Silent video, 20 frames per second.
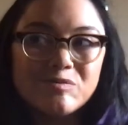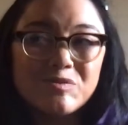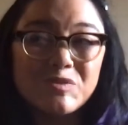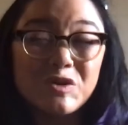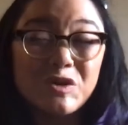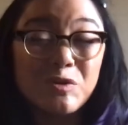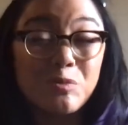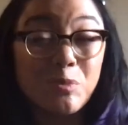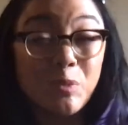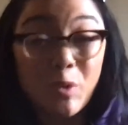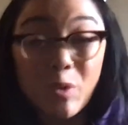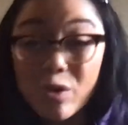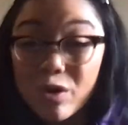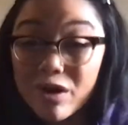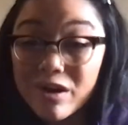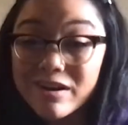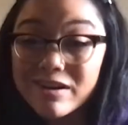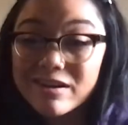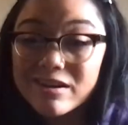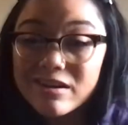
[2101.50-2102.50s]
you
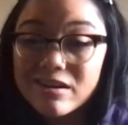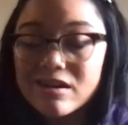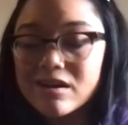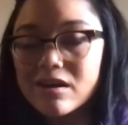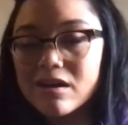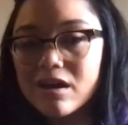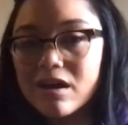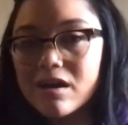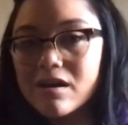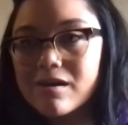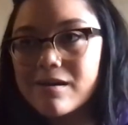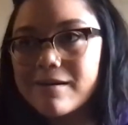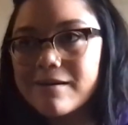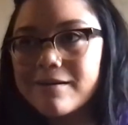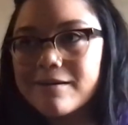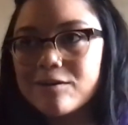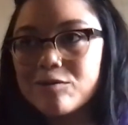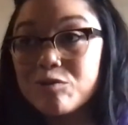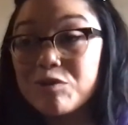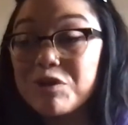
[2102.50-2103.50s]
bored?
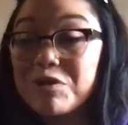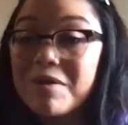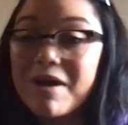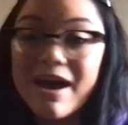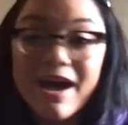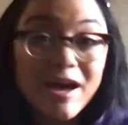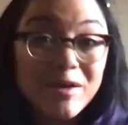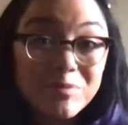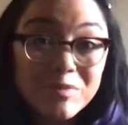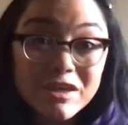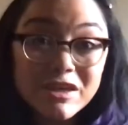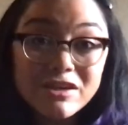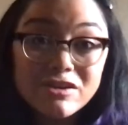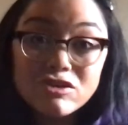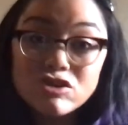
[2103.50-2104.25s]
Were you happy,